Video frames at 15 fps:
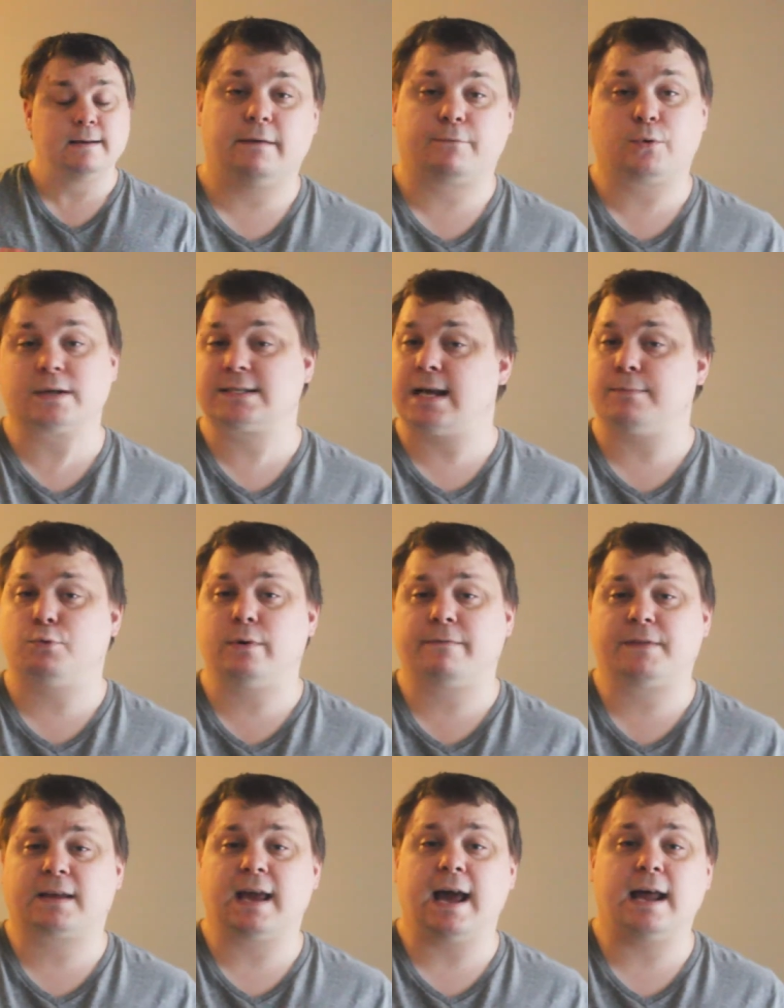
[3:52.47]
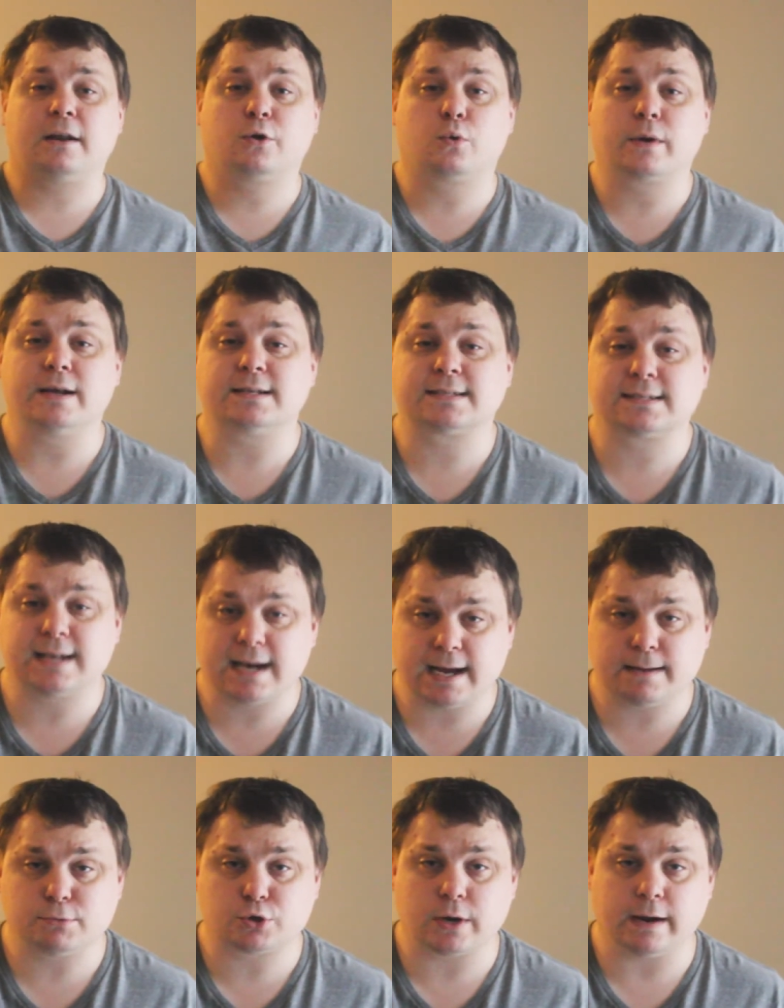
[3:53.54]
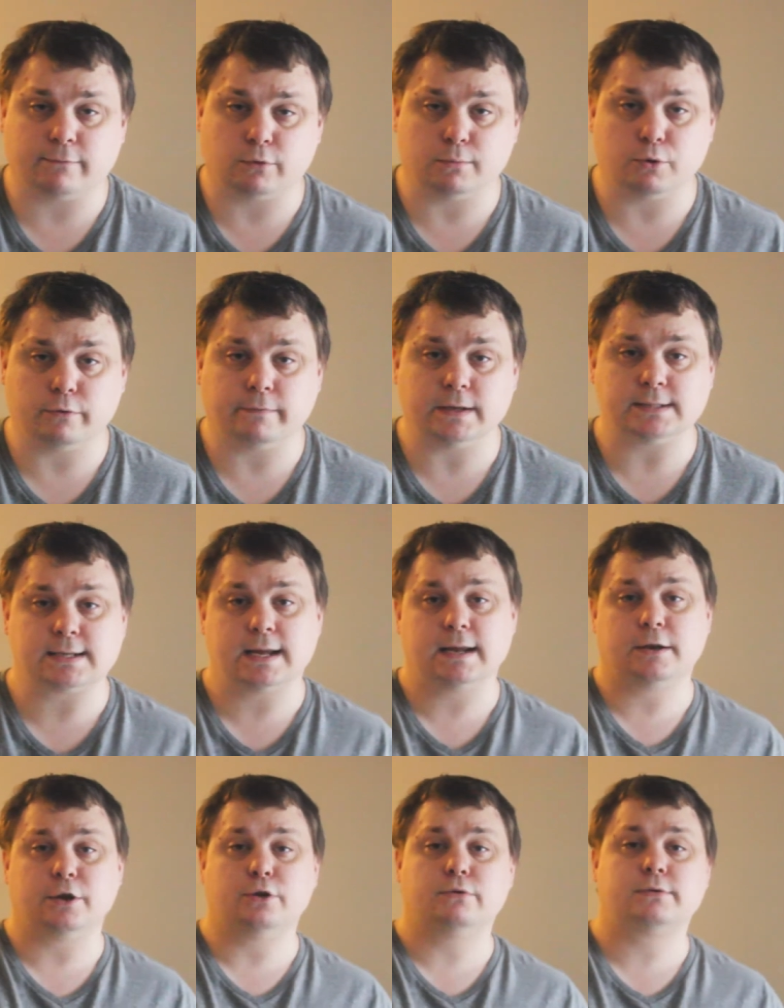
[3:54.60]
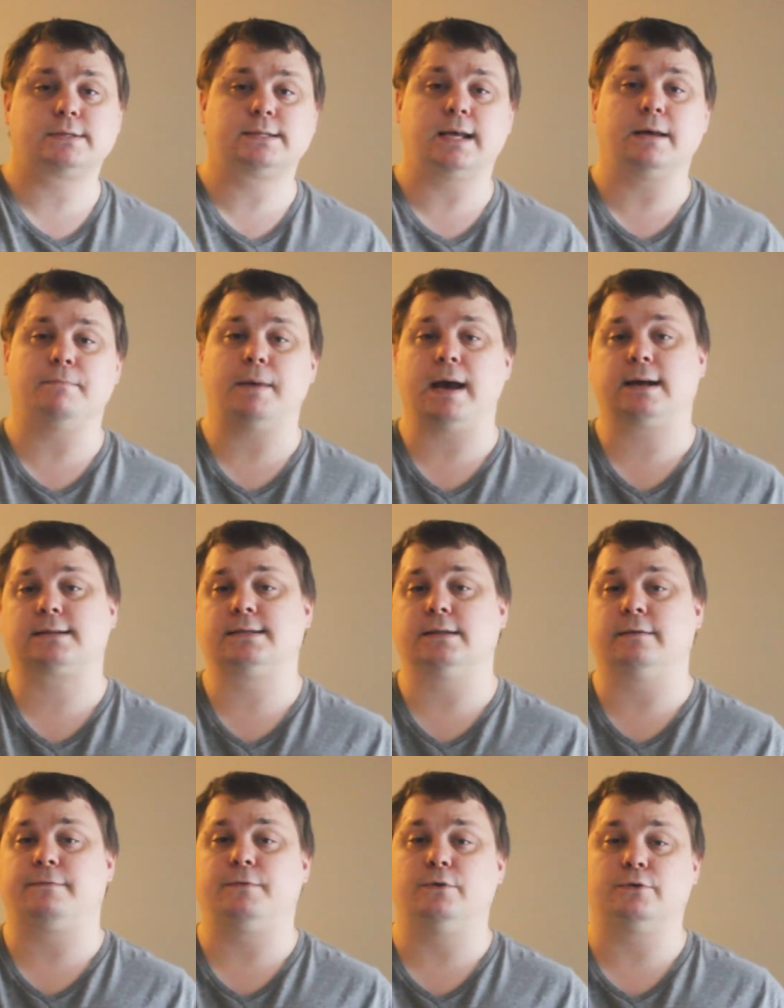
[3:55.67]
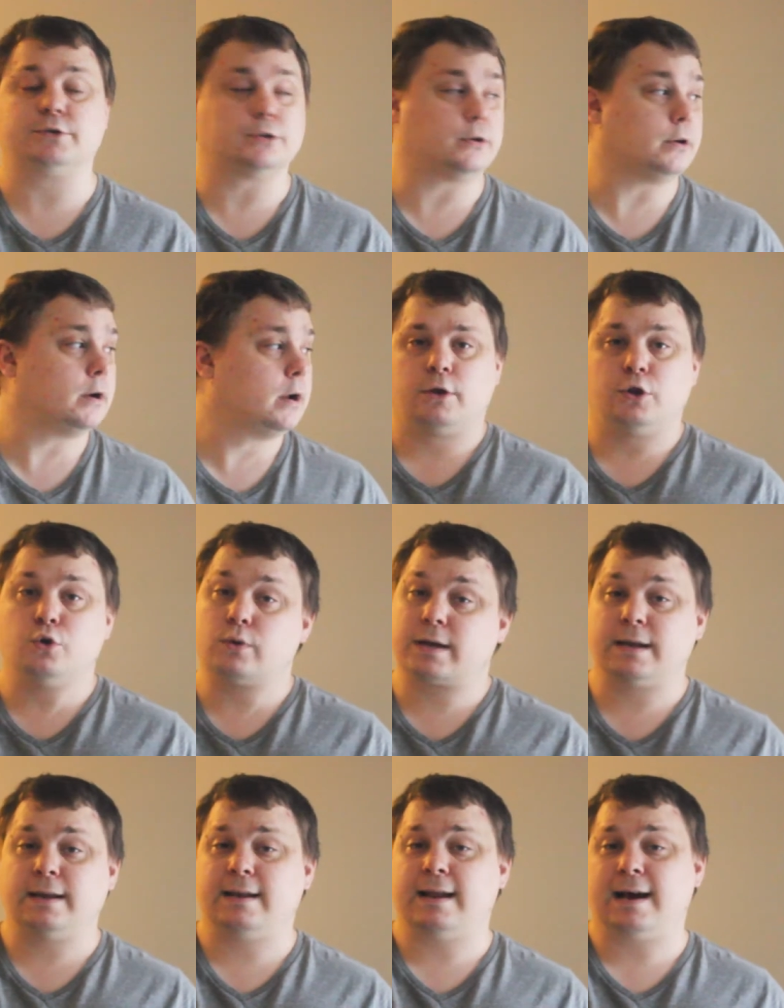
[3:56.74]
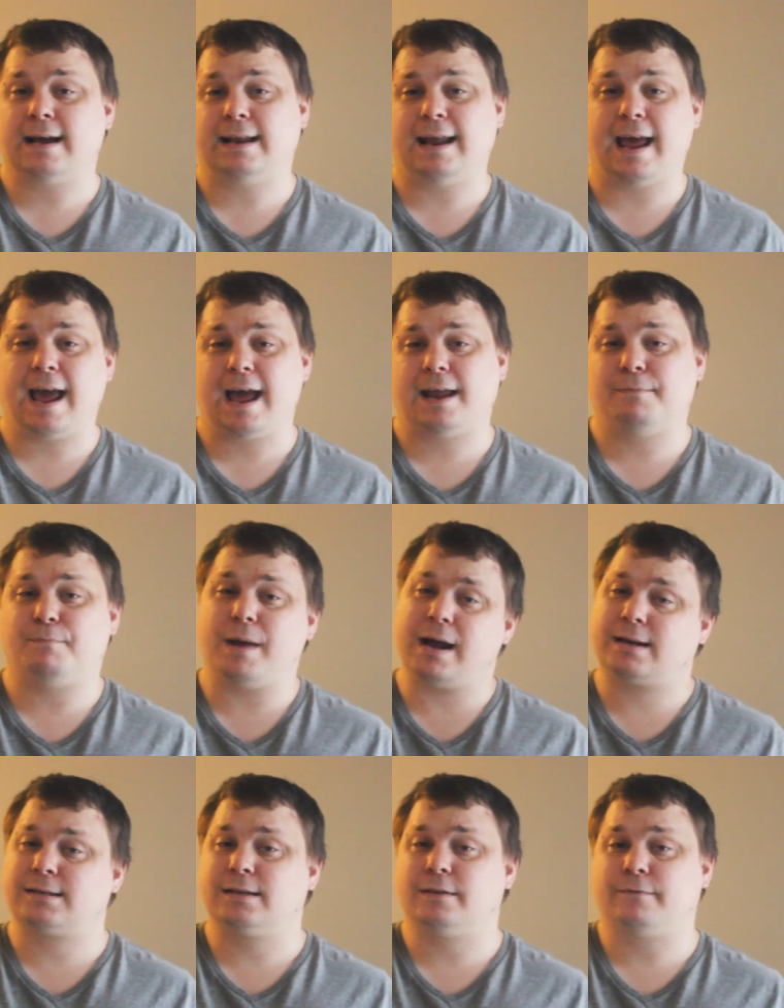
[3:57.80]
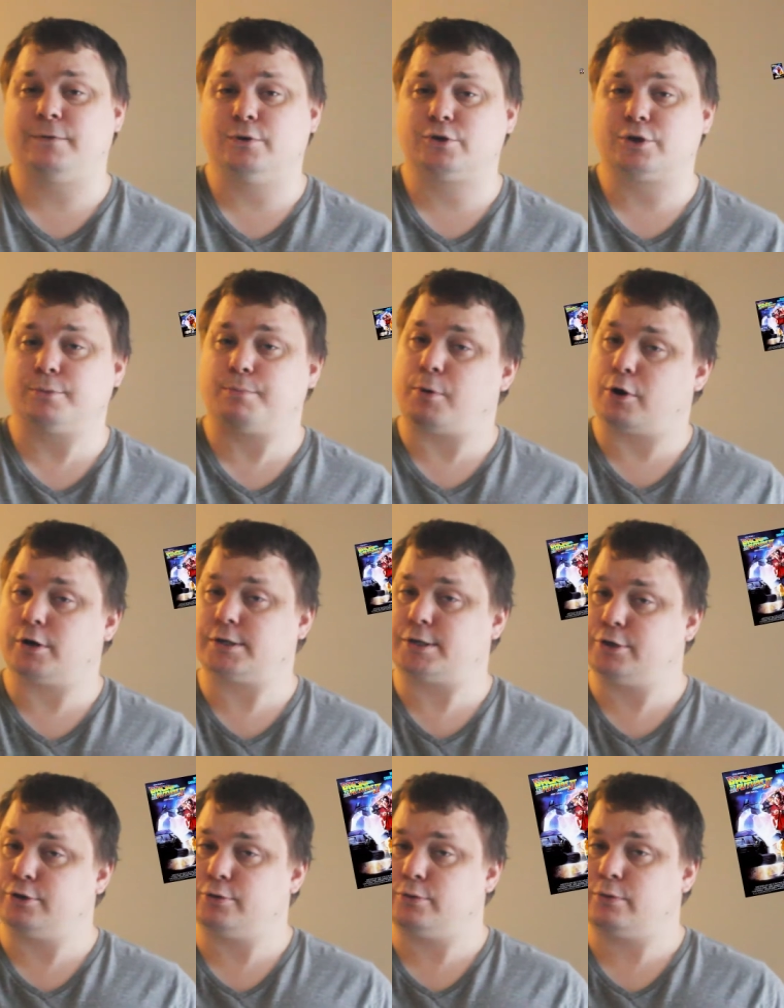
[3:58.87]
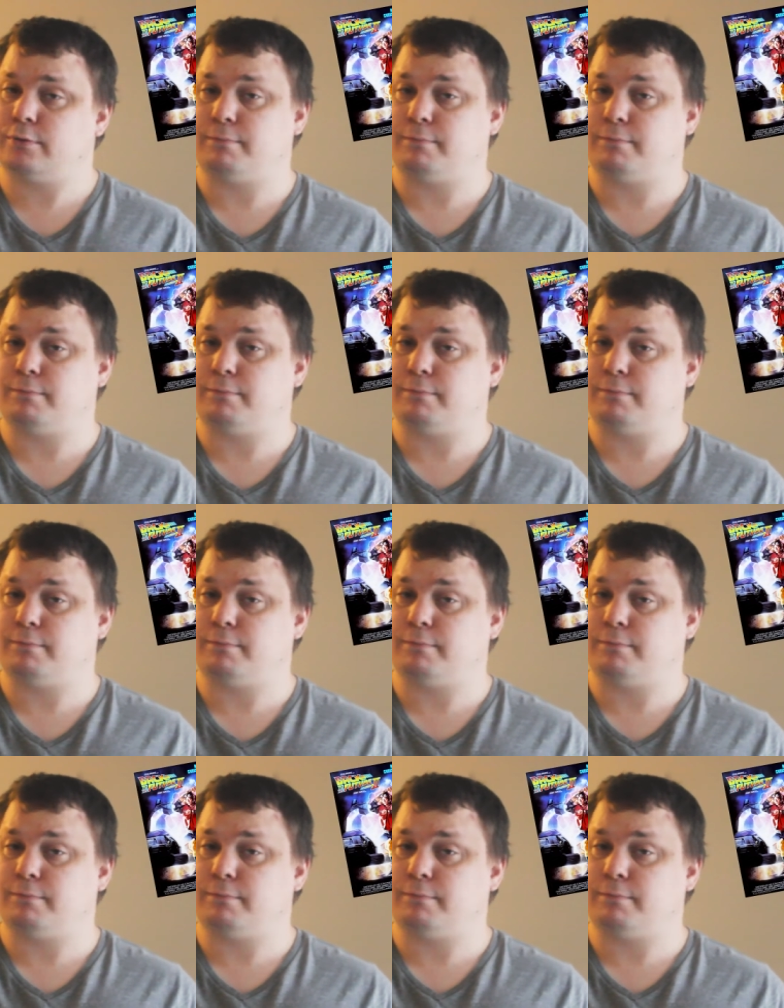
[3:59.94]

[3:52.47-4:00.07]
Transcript: For example, if the category is time travel movies and you say Back to the Future, you cannot add Back to the Future Part two,